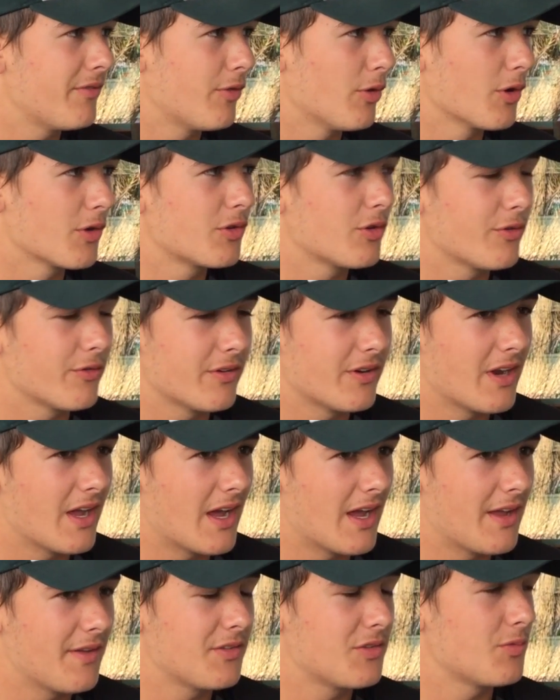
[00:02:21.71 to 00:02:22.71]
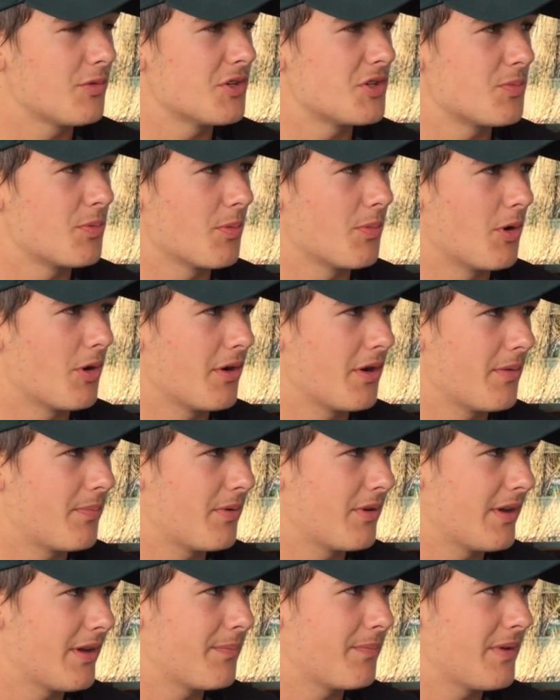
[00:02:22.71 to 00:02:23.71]
Forks Over Knives, which promoted a
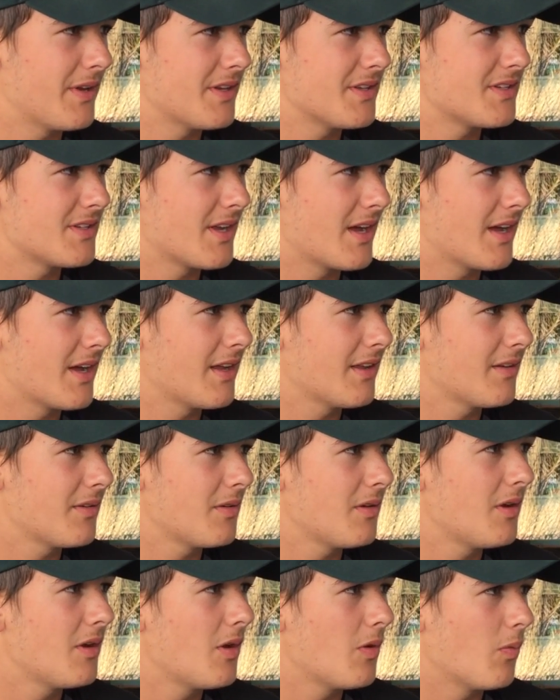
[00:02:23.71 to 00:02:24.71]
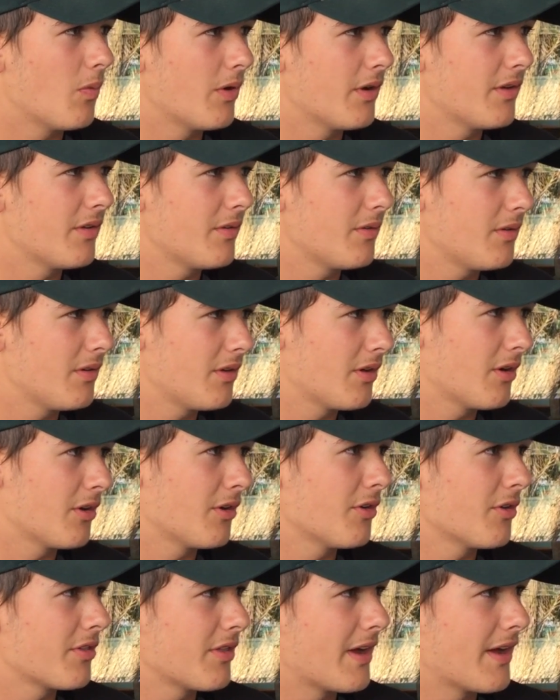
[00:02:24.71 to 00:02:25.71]
plant-based diet. What are
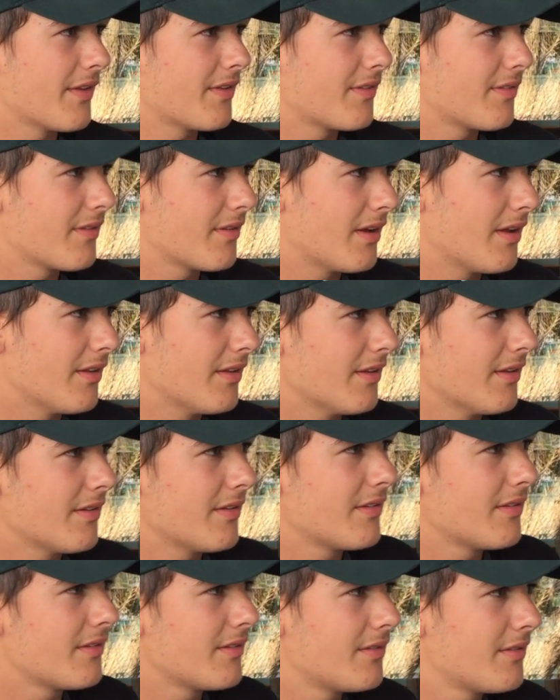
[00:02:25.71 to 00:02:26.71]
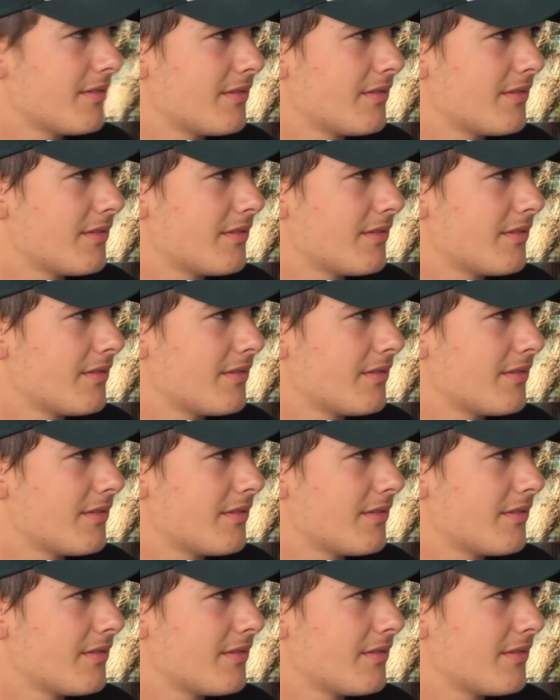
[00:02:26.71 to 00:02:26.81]
your thoughts on this?